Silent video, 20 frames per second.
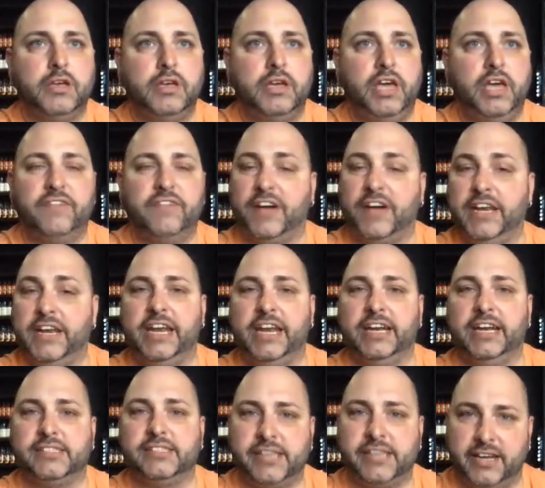If I needed
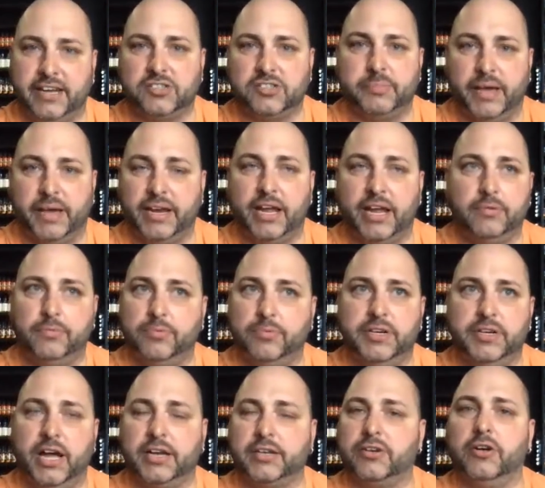a salesman, I would
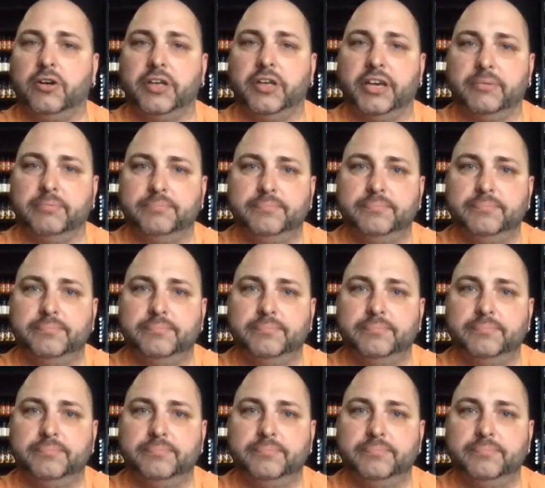not call him.